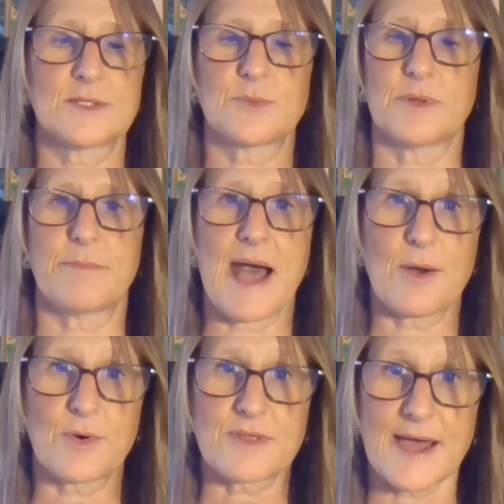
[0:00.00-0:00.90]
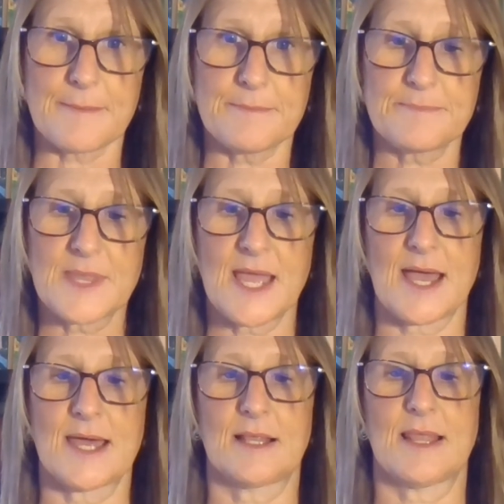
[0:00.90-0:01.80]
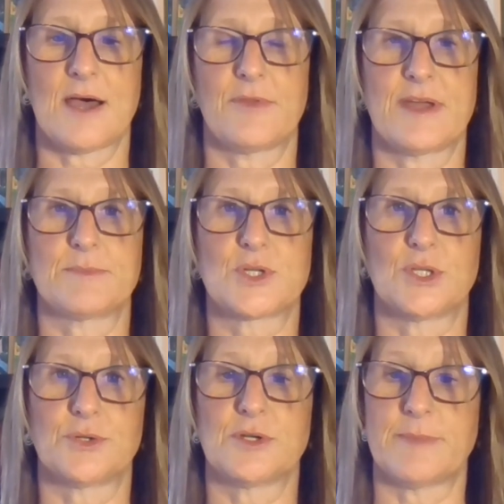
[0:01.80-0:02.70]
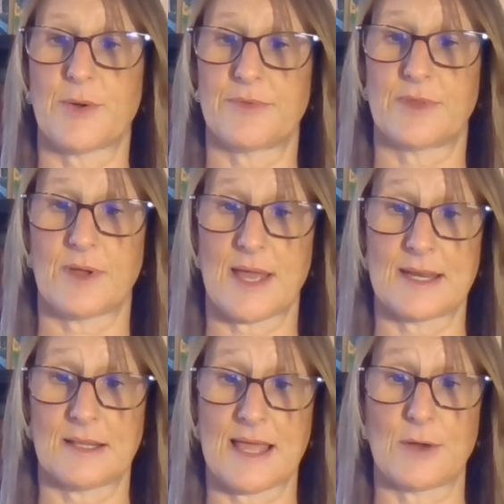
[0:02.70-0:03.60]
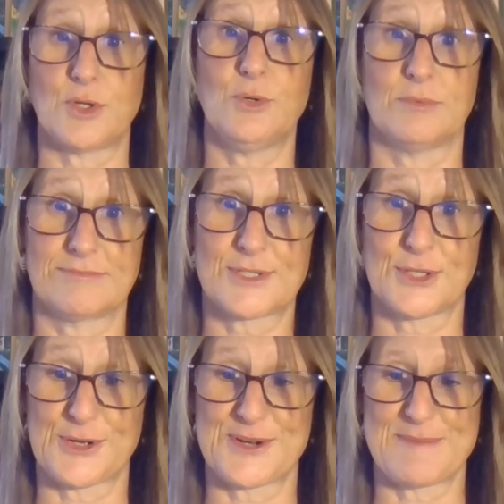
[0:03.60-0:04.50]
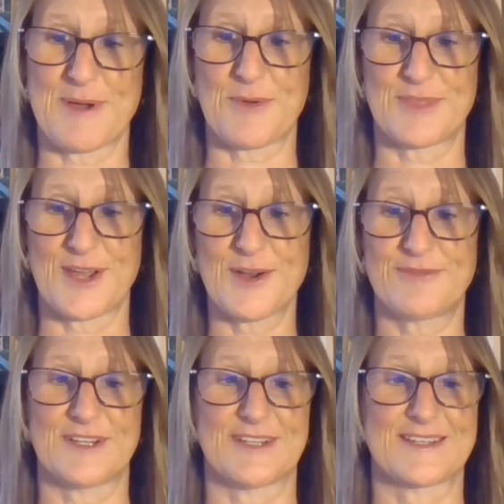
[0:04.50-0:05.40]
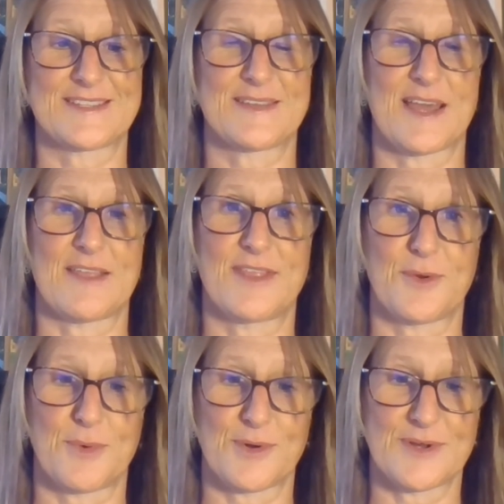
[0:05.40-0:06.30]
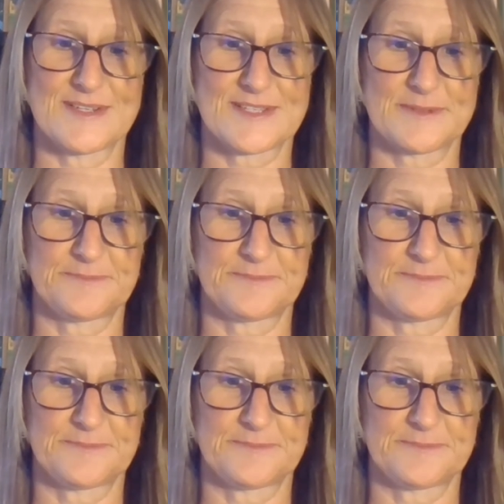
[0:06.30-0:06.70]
will empower them and allow them to learn about and allow you to learn about their feelings and their worries.